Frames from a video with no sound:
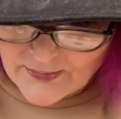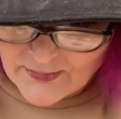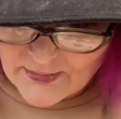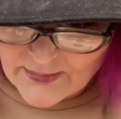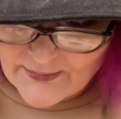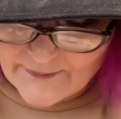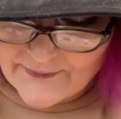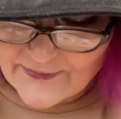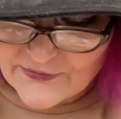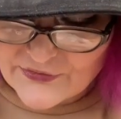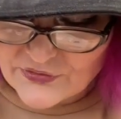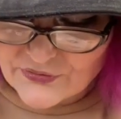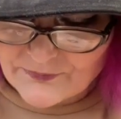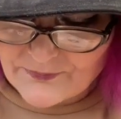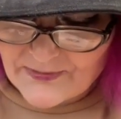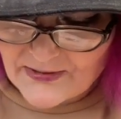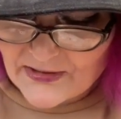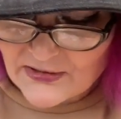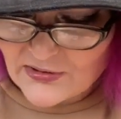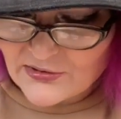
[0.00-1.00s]
And there should
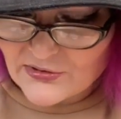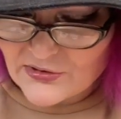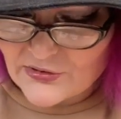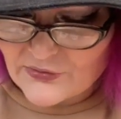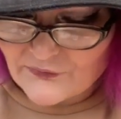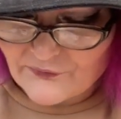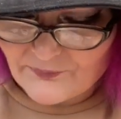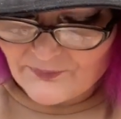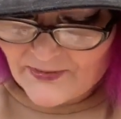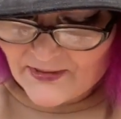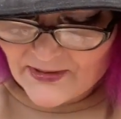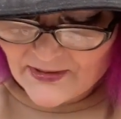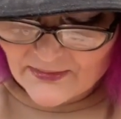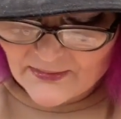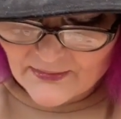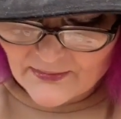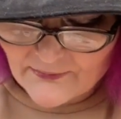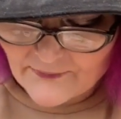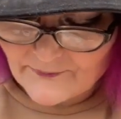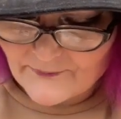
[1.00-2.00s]
be a toothpick
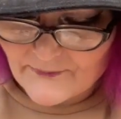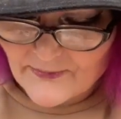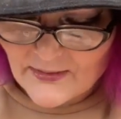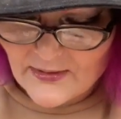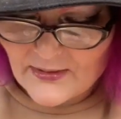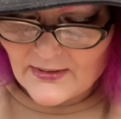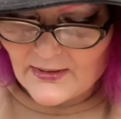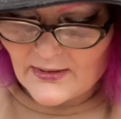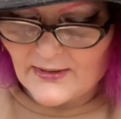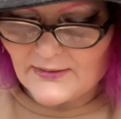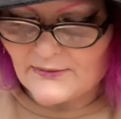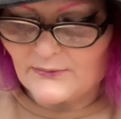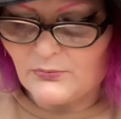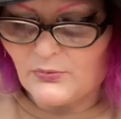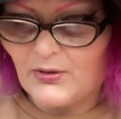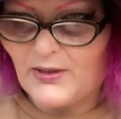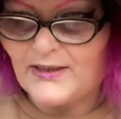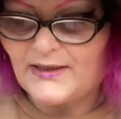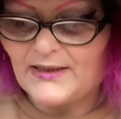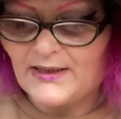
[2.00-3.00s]
and a
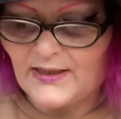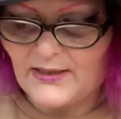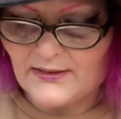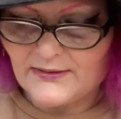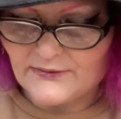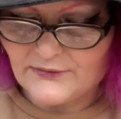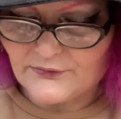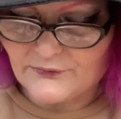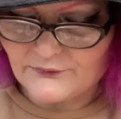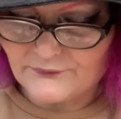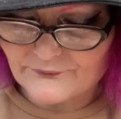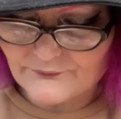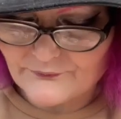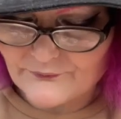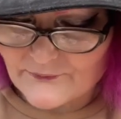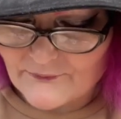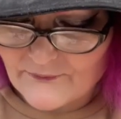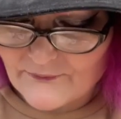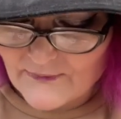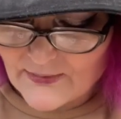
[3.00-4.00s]
white candle.
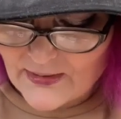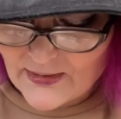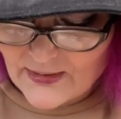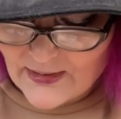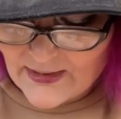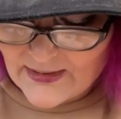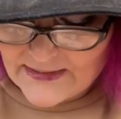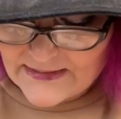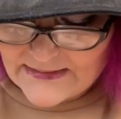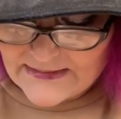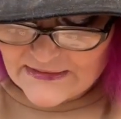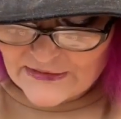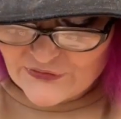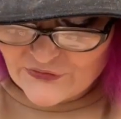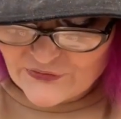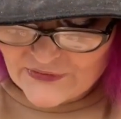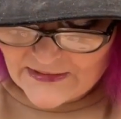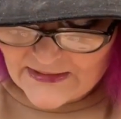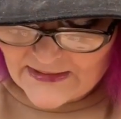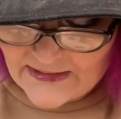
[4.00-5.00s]
And it says
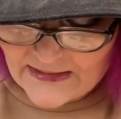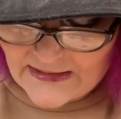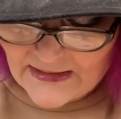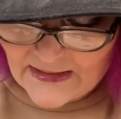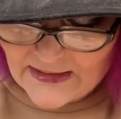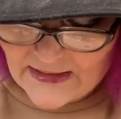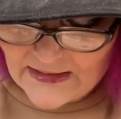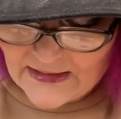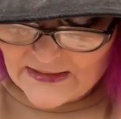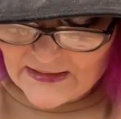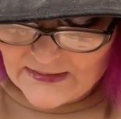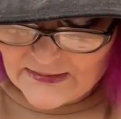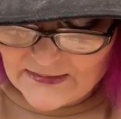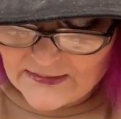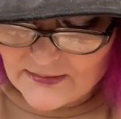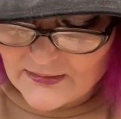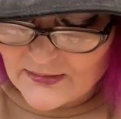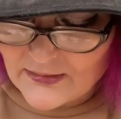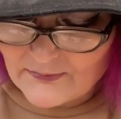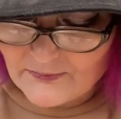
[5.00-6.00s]
you need the healing
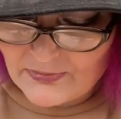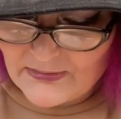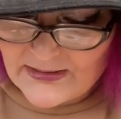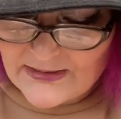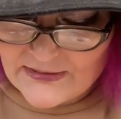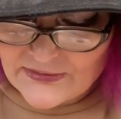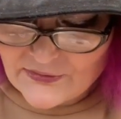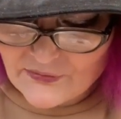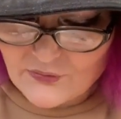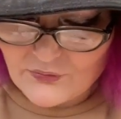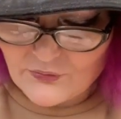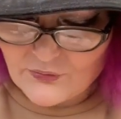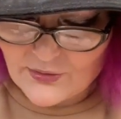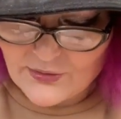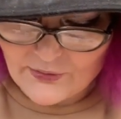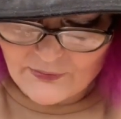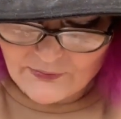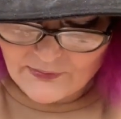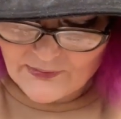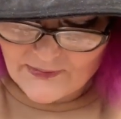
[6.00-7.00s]
blend
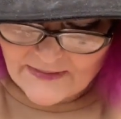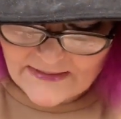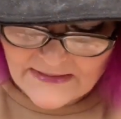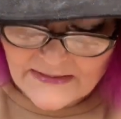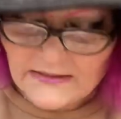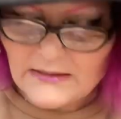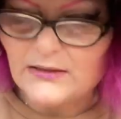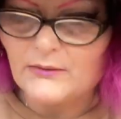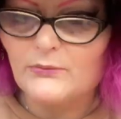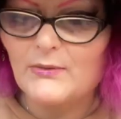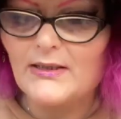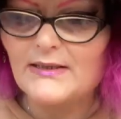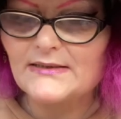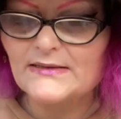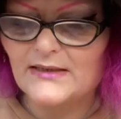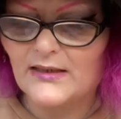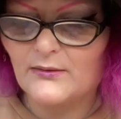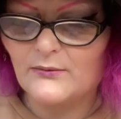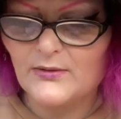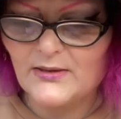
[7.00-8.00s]
oil. And I was thinking, where's
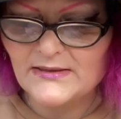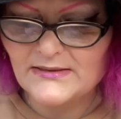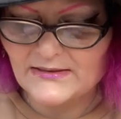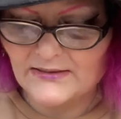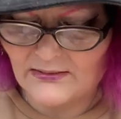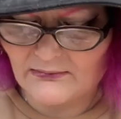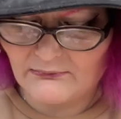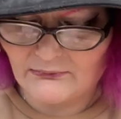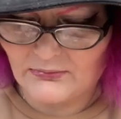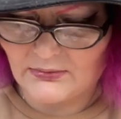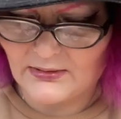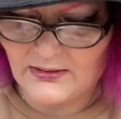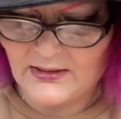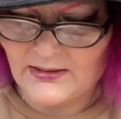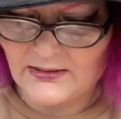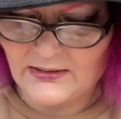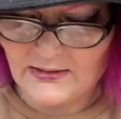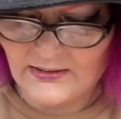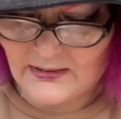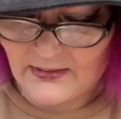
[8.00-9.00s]
that? Wait,
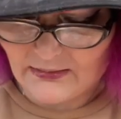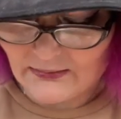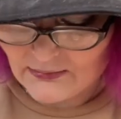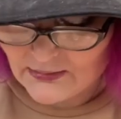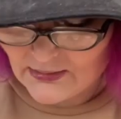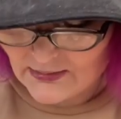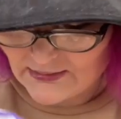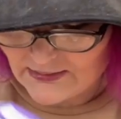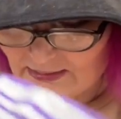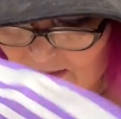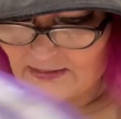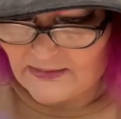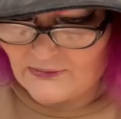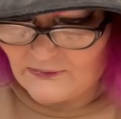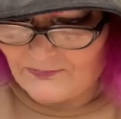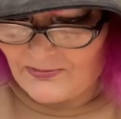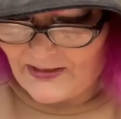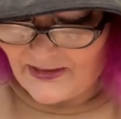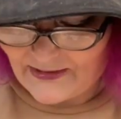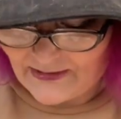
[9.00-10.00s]
hang on. They
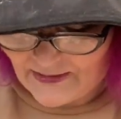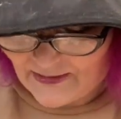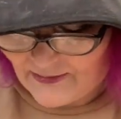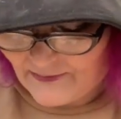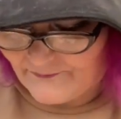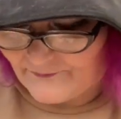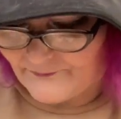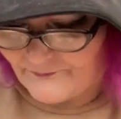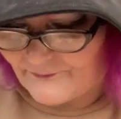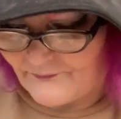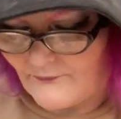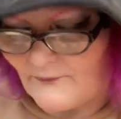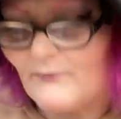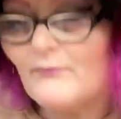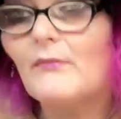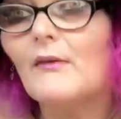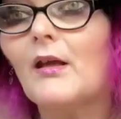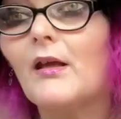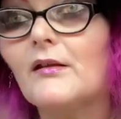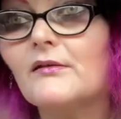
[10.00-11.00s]
not pack it?
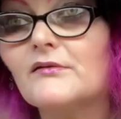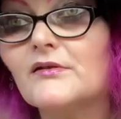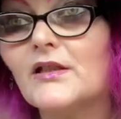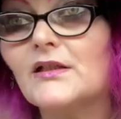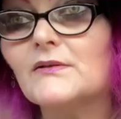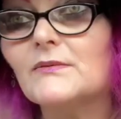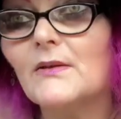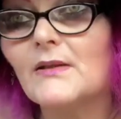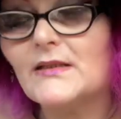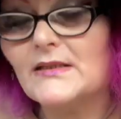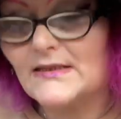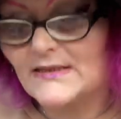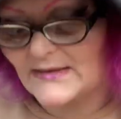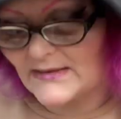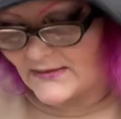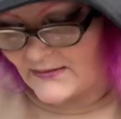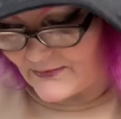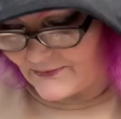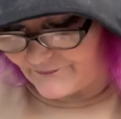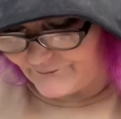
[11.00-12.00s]
Just wait and see.